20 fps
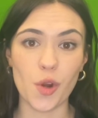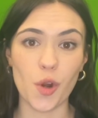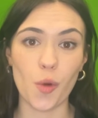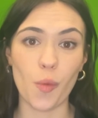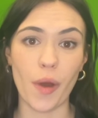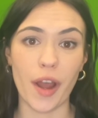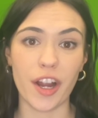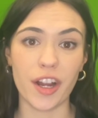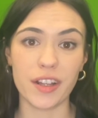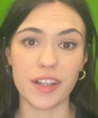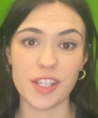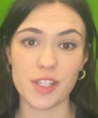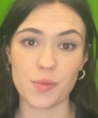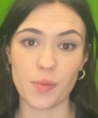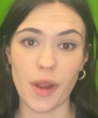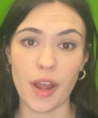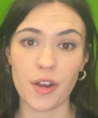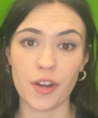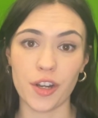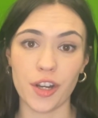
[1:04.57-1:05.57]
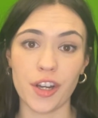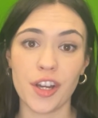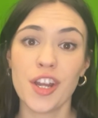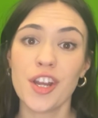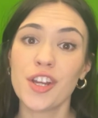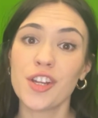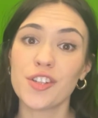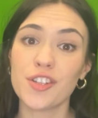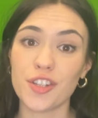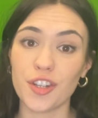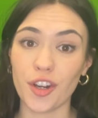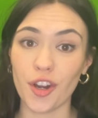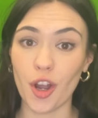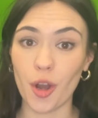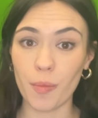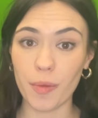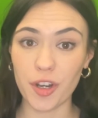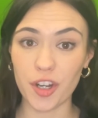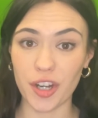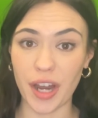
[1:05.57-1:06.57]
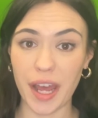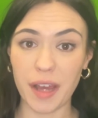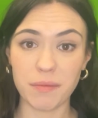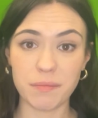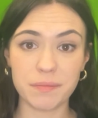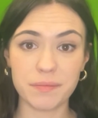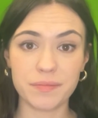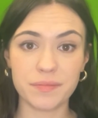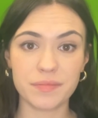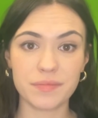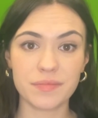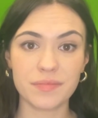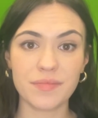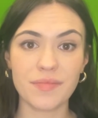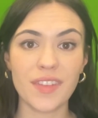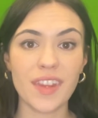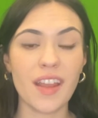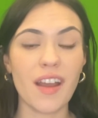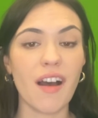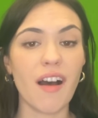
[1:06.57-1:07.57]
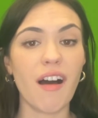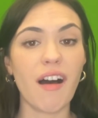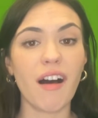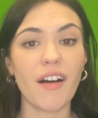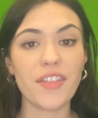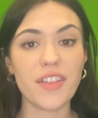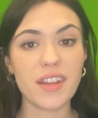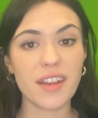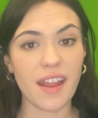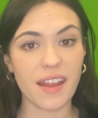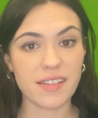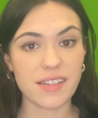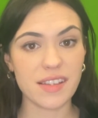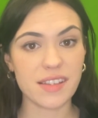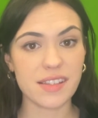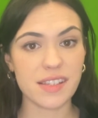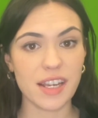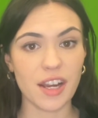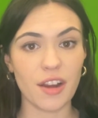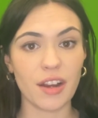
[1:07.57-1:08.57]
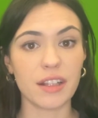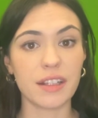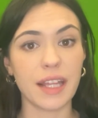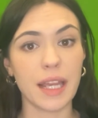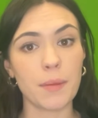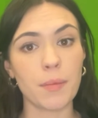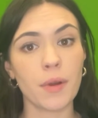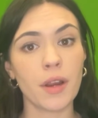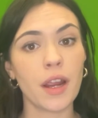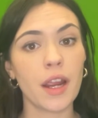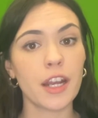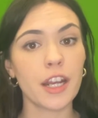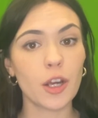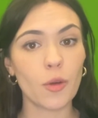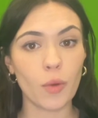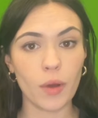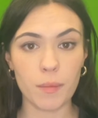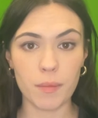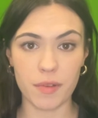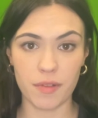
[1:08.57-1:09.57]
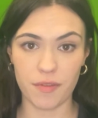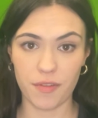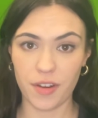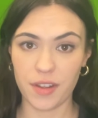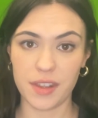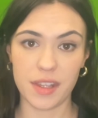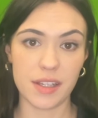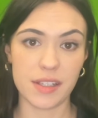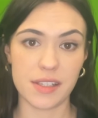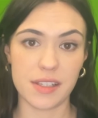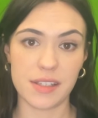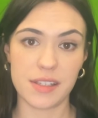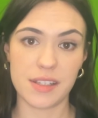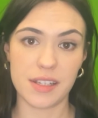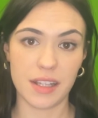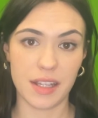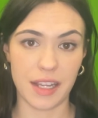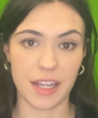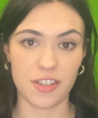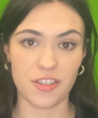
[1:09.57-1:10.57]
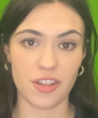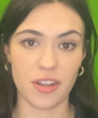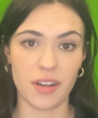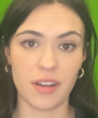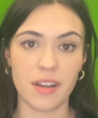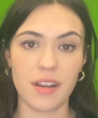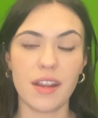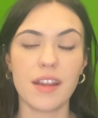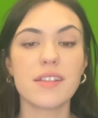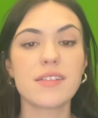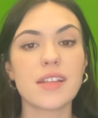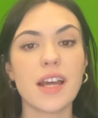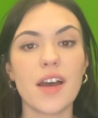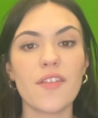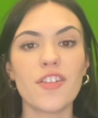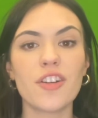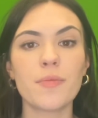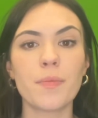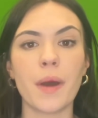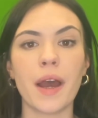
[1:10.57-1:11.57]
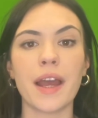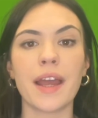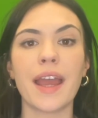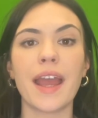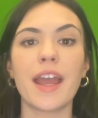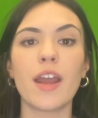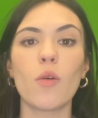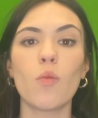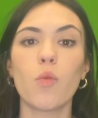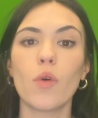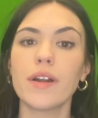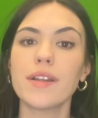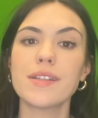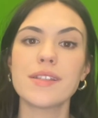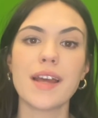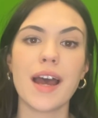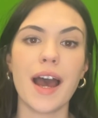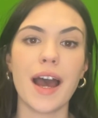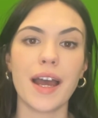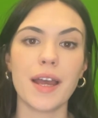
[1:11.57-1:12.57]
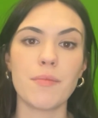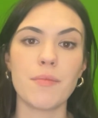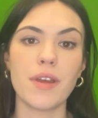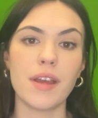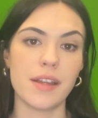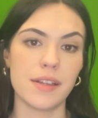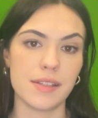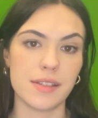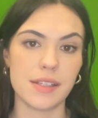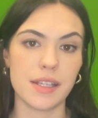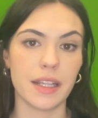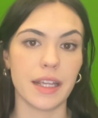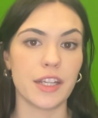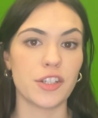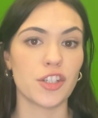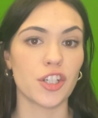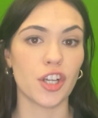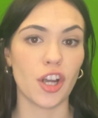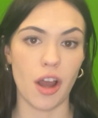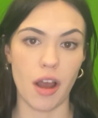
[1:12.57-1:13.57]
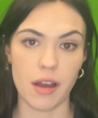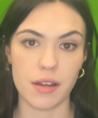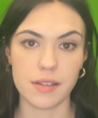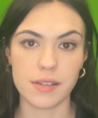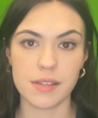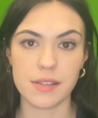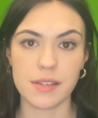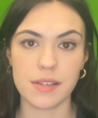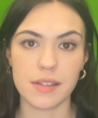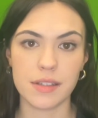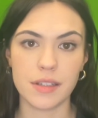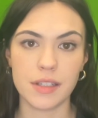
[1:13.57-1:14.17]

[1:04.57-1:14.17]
or wireless router to your home internet. All the necessary labor and equipment for this installation is covered by a one-time installation cost.